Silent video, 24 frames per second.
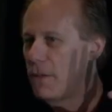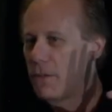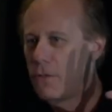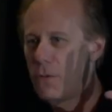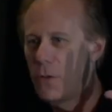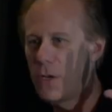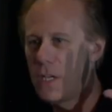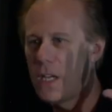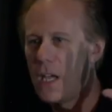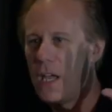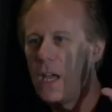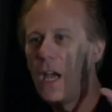
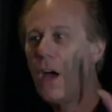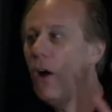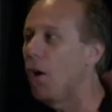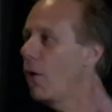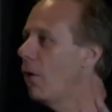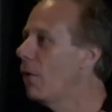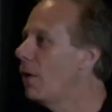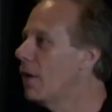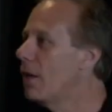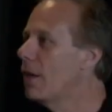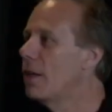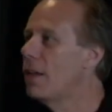4K? Oh,
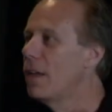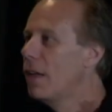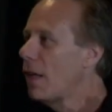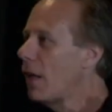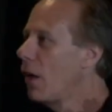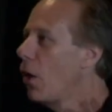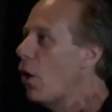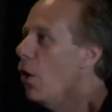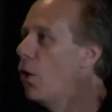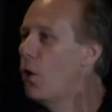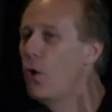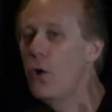
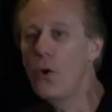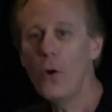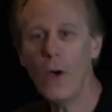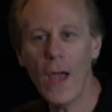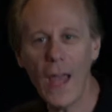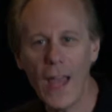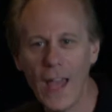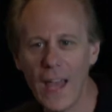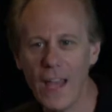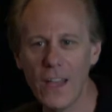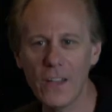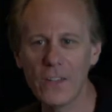who
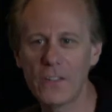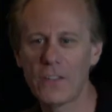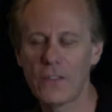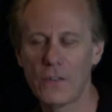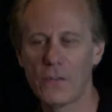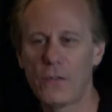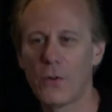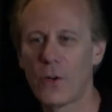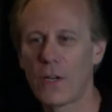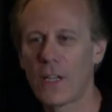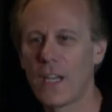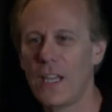has a
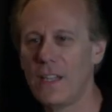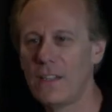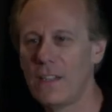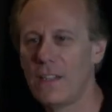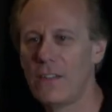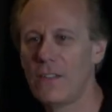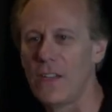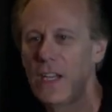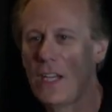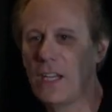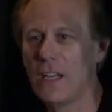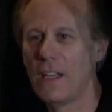4K
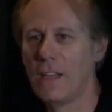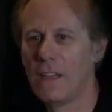TV?